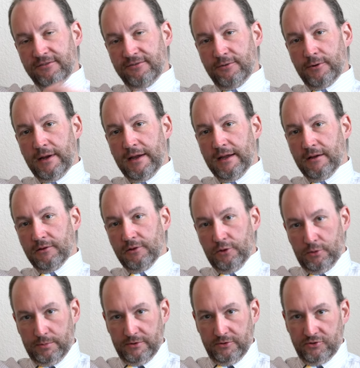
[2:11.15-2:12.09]
for a
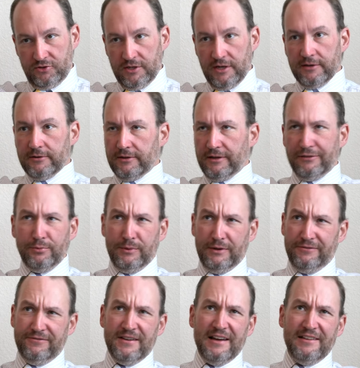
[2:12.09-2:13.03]
global shutter that's
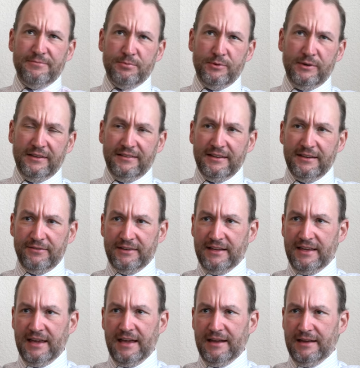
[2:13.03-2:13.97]
what
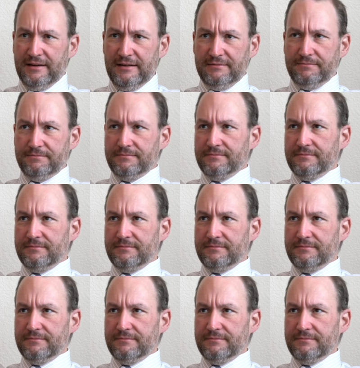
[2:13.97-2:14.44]
5.7k and a